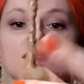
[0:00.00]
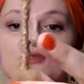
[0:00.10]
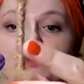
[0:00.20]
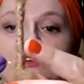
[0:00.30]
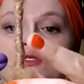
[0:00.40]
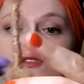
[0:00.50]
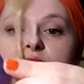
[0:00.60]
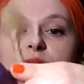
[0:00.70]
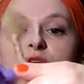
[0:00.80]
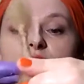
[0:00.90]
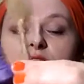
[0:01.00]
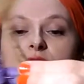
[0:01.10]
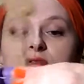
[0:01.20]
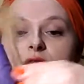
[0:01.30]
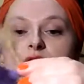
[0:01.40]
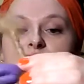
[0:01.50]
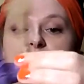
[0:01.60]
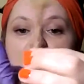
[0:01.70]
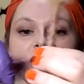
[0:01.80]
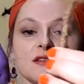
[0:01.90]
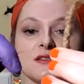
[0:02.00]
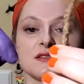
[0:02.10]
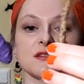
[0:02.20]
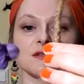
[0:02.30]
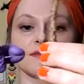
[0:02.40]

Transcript: to make sure that I'm locking on all sides.